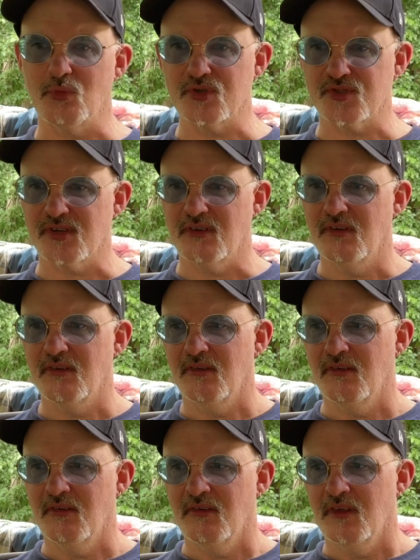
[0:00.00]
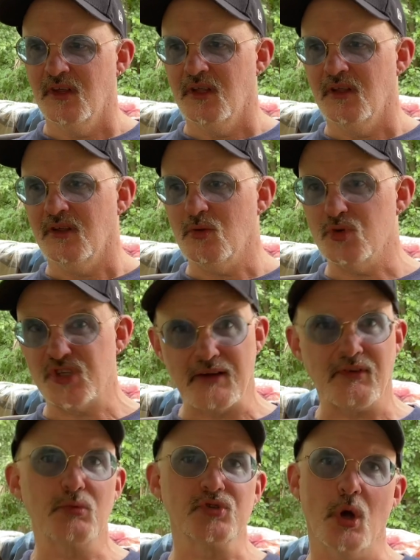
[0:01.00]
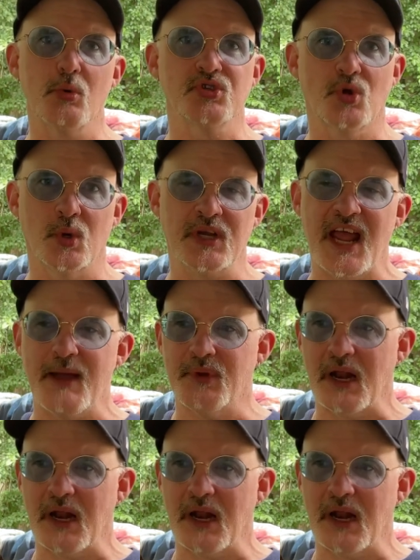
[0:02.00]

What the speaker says: it was always going to happen.